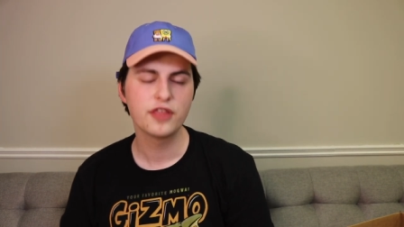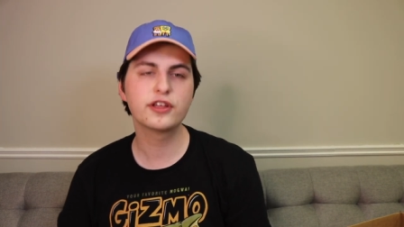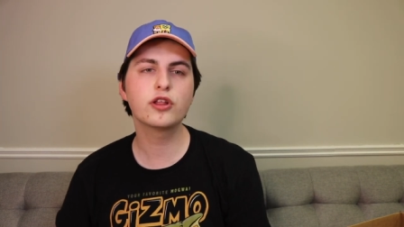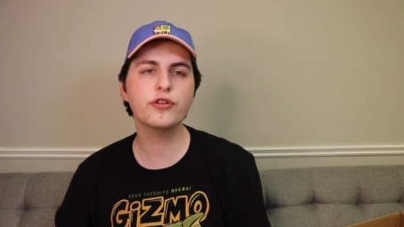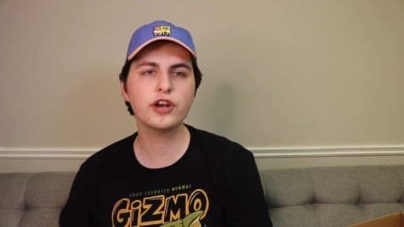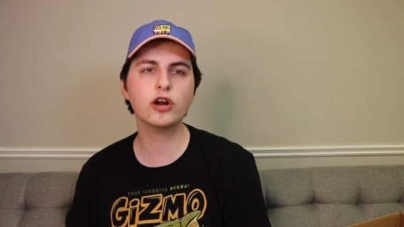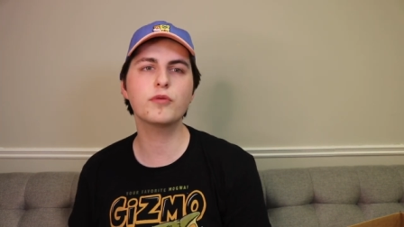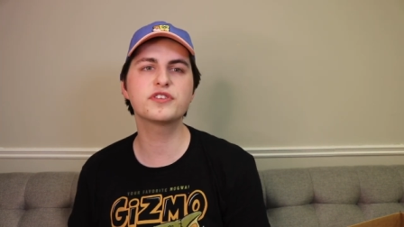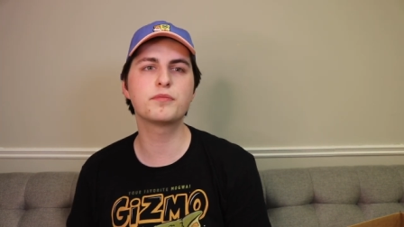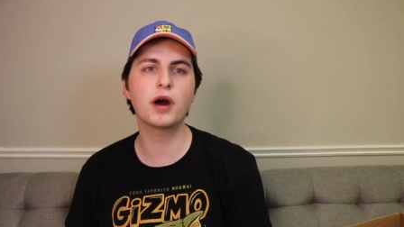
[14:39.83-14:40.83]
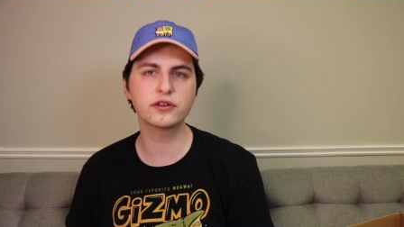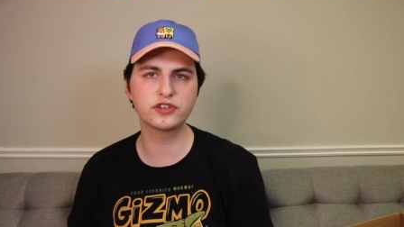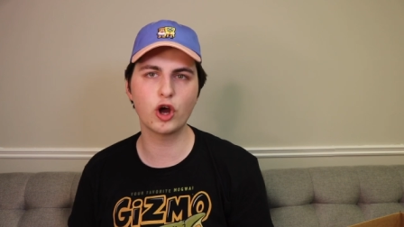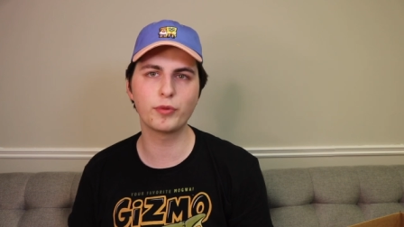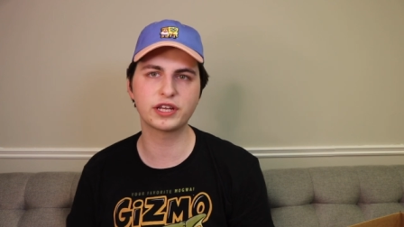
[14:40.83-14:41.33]
The Glow in the Dark one was a Barnes &
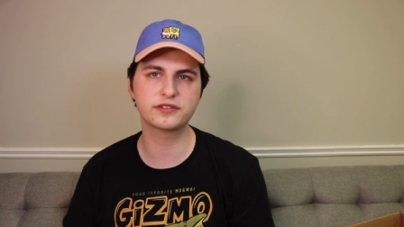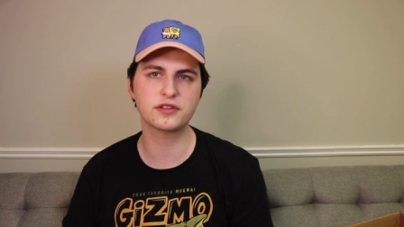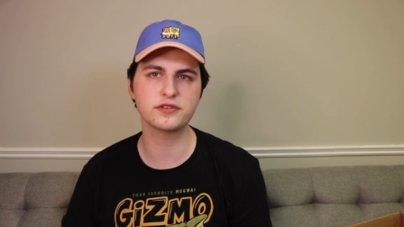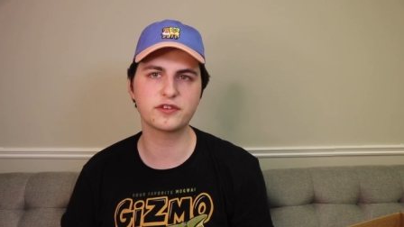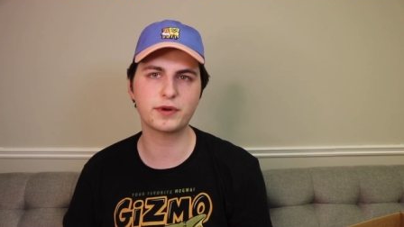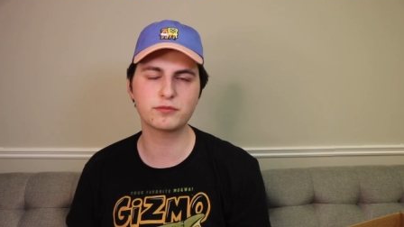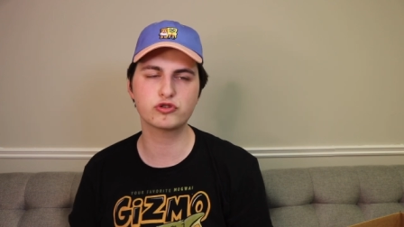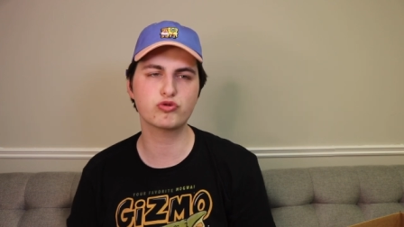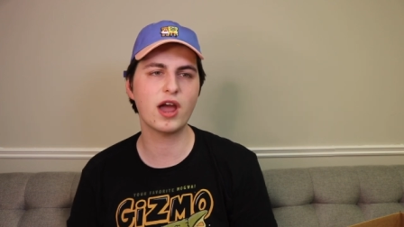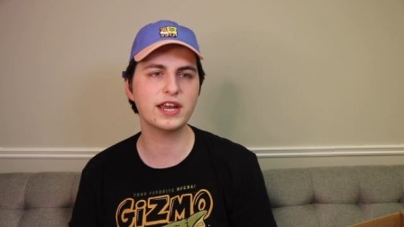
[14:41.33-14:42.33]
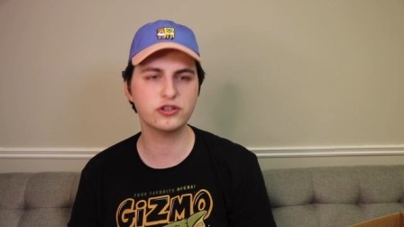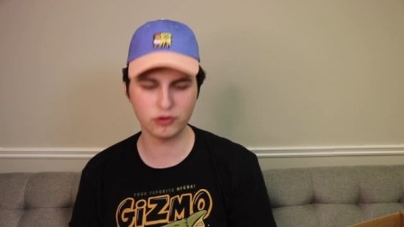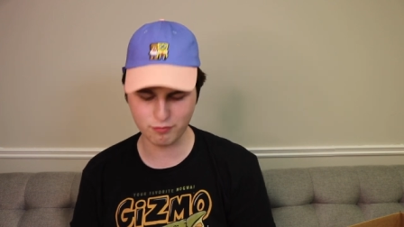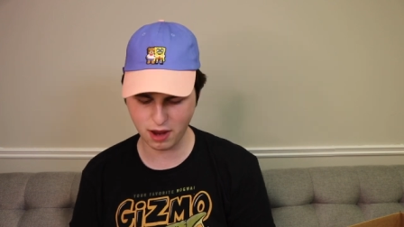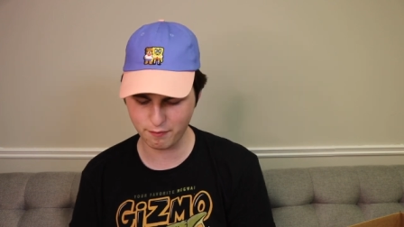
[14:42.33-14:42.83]
Noble exclusive, but I'm trying to
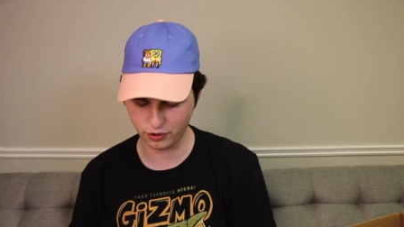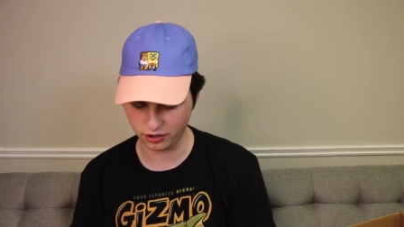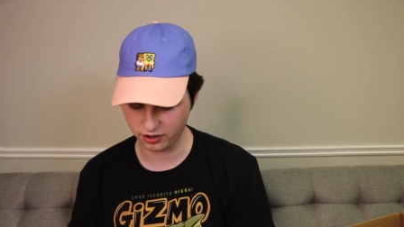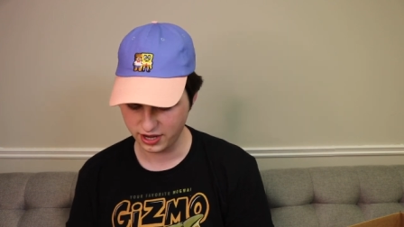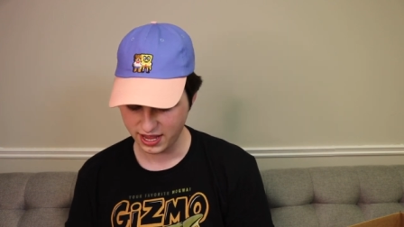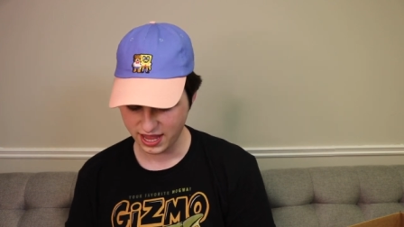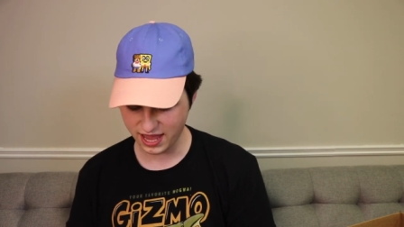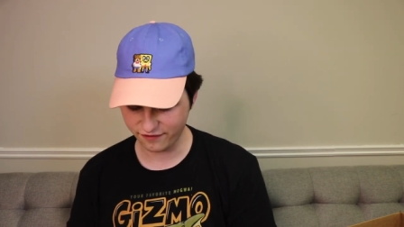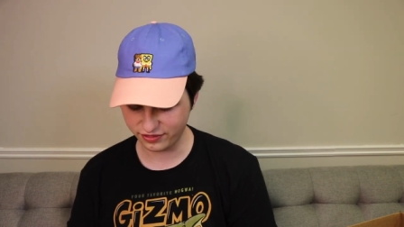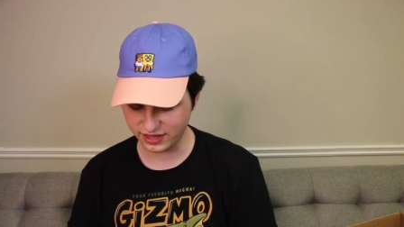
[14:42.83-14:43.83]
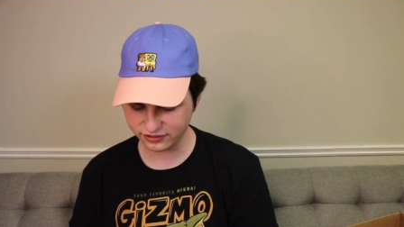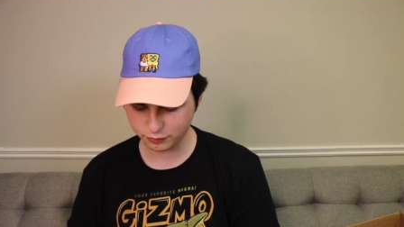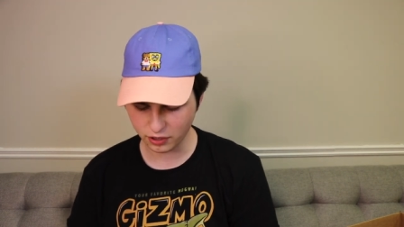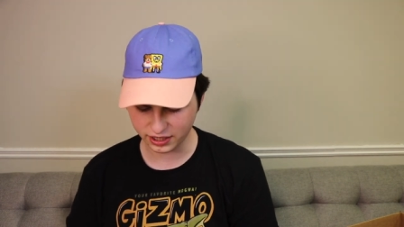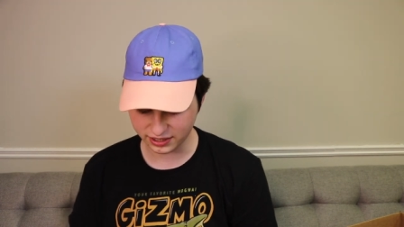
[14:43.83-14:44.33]
remember if
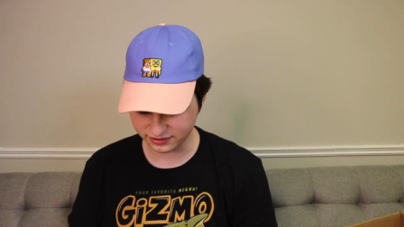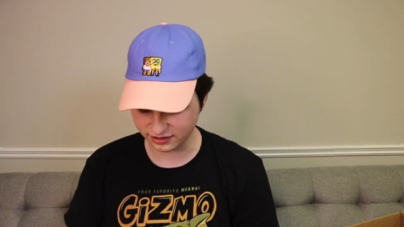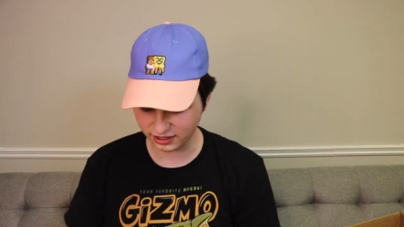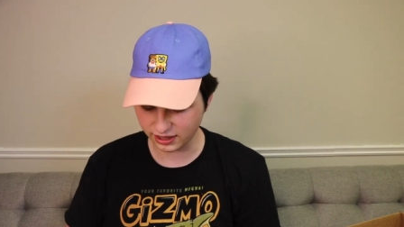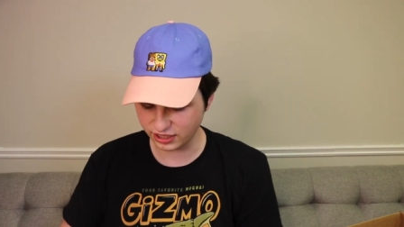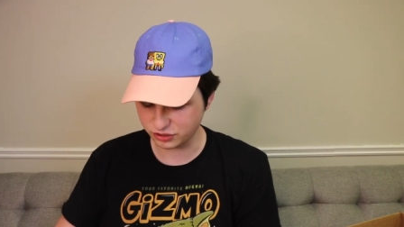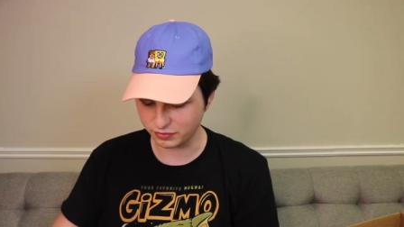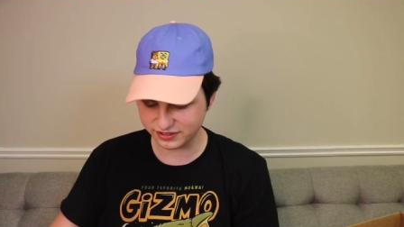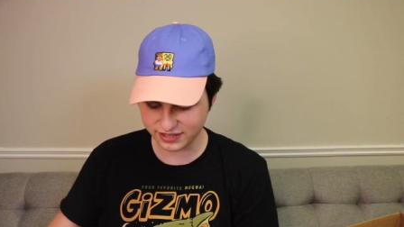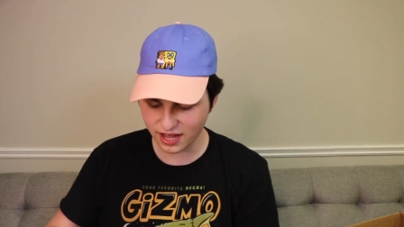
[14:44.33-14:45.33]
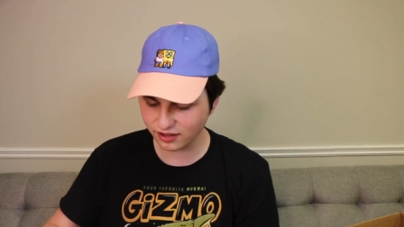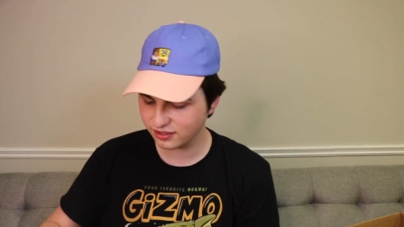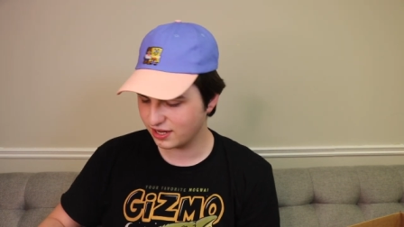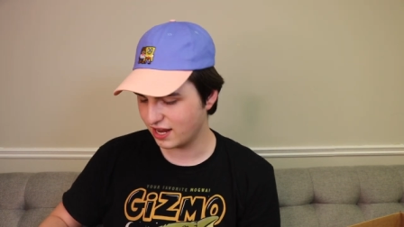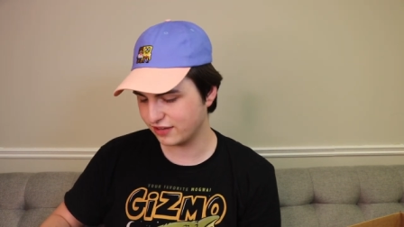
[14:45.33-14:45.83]
this one is in the collection. But still,
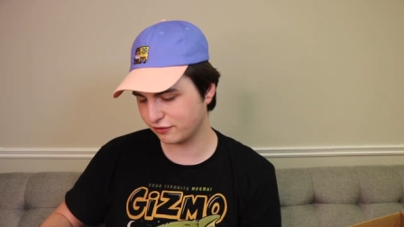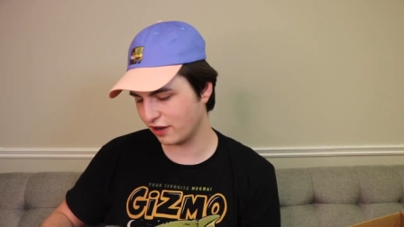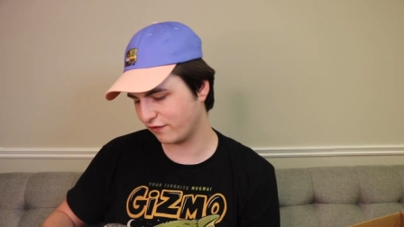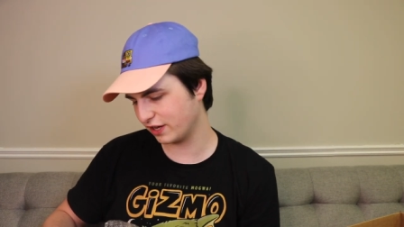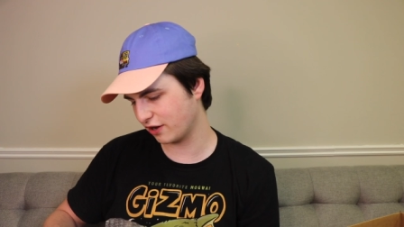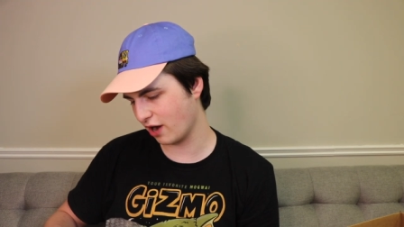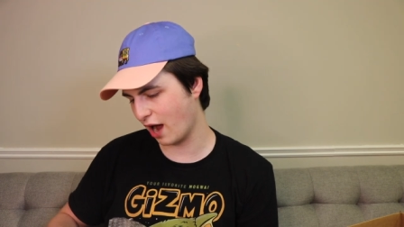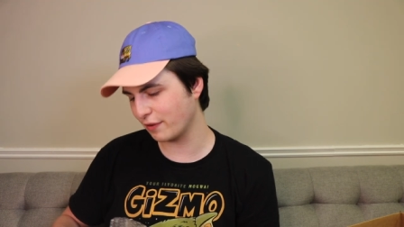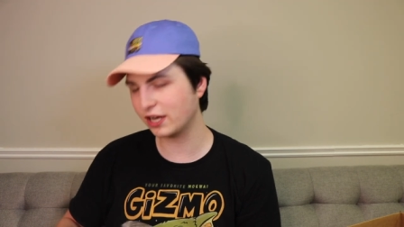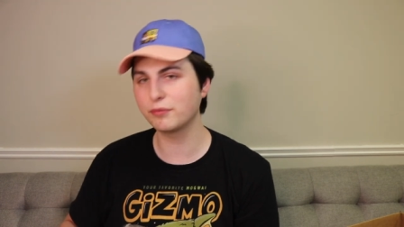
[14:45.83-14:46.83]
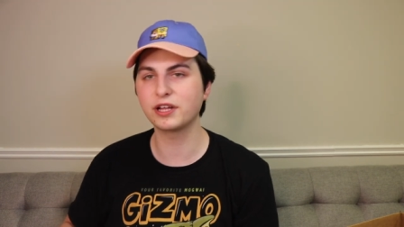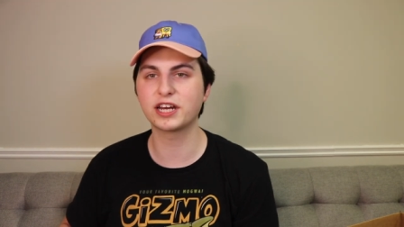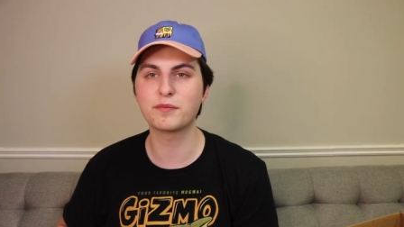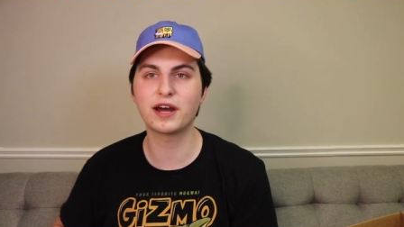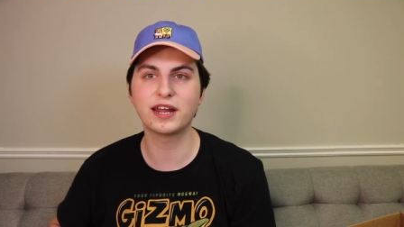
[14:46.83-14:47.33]
it's a great figure. I'm not
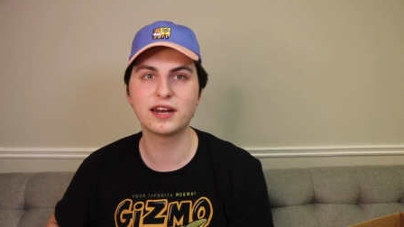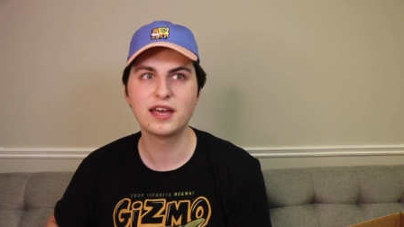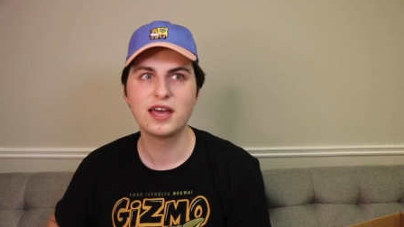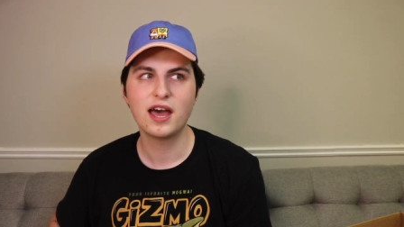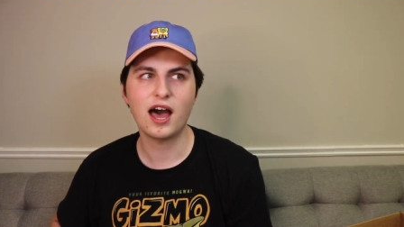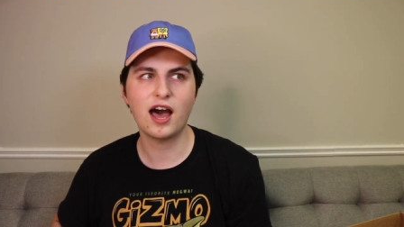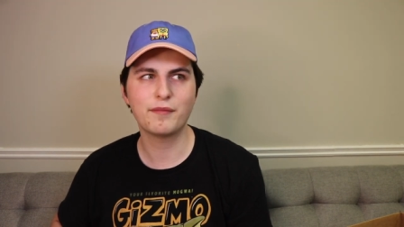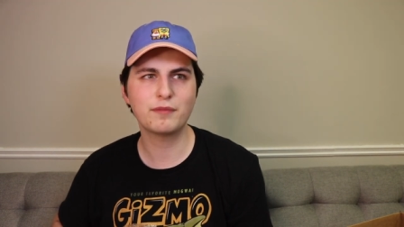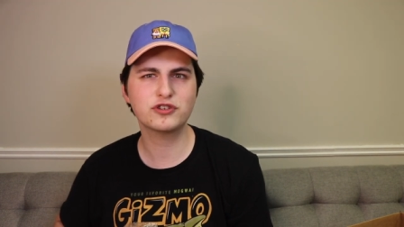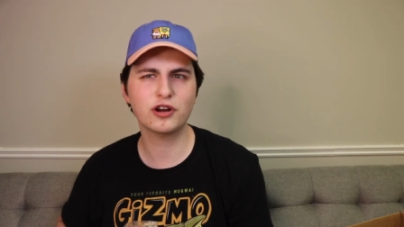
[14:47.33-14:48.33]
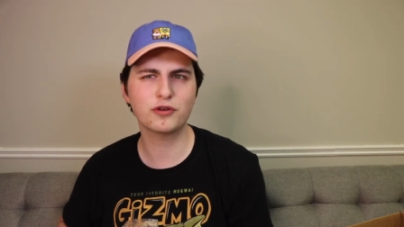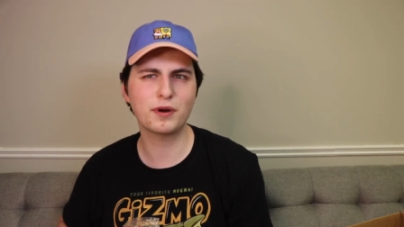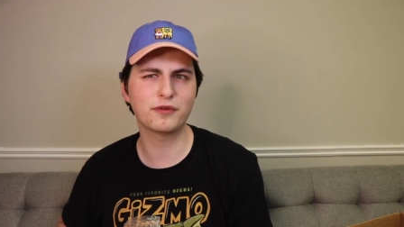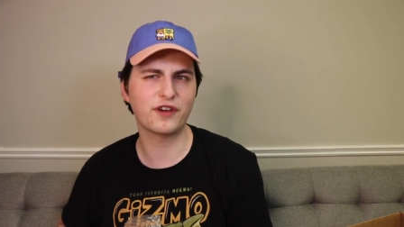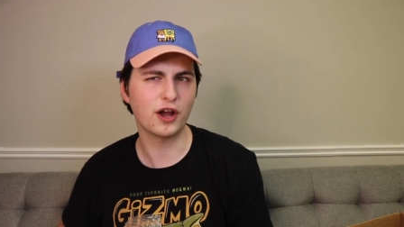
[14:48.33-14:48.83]
complaining about it. I'm just trying to
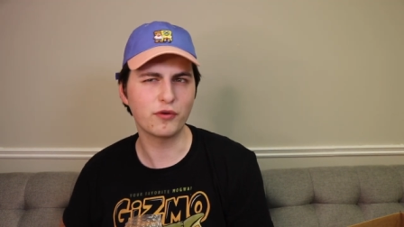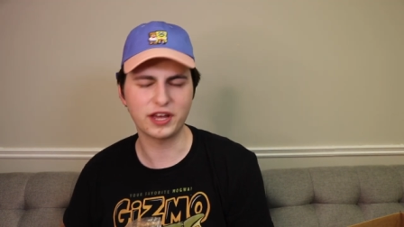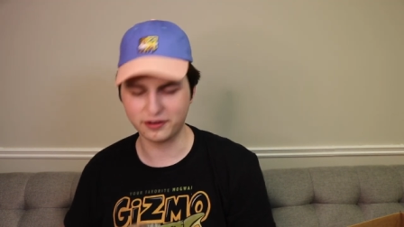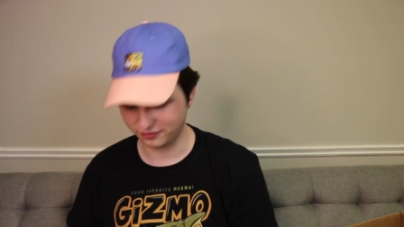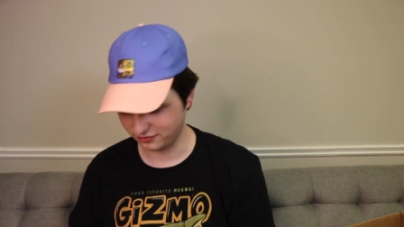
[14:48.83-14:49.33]
remember if I own it.